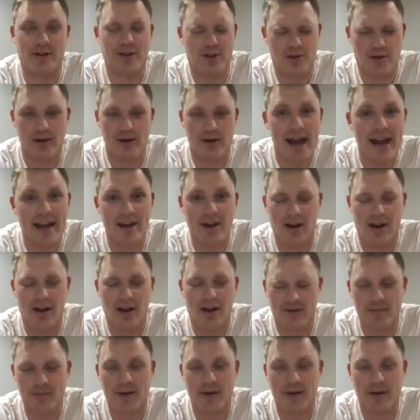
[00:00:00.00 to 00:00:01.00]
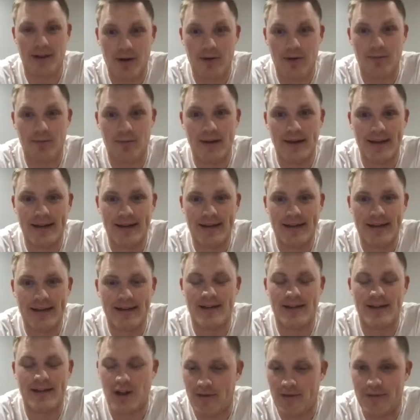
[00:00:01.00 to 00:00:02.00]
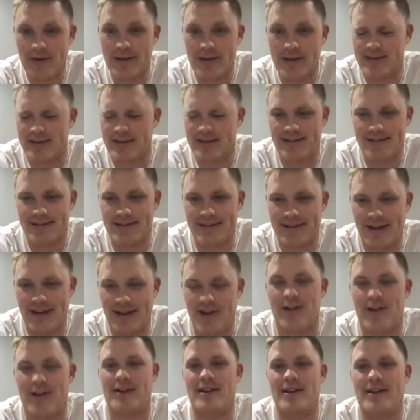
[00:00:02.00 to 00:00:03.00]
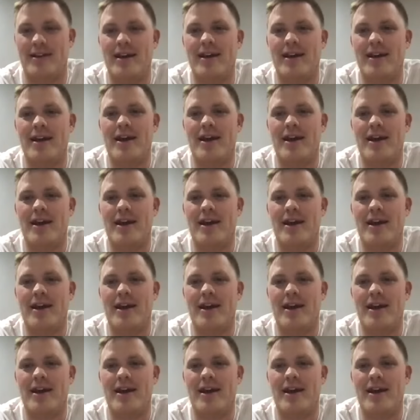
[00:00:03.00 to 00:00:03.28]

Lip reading: created off my dome that y'all have been hearing.